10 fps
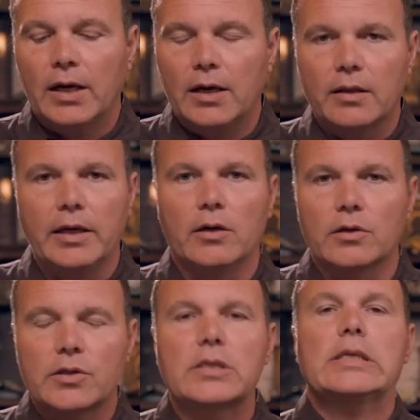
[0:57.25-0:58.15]
Uh, they
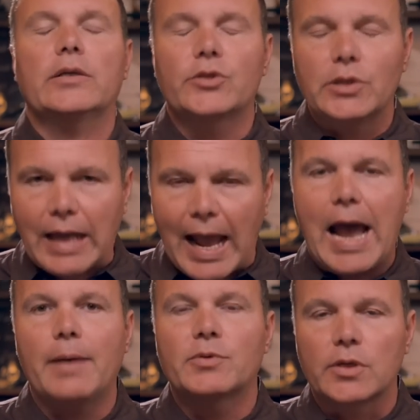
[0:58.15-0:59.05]
are such an
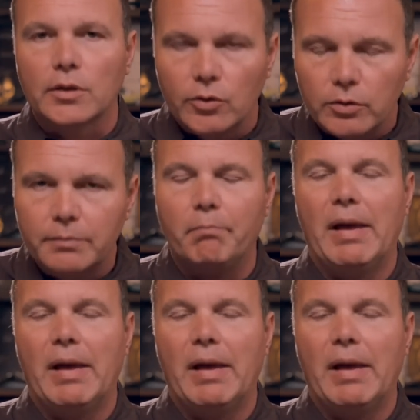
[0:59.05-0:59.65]
absolute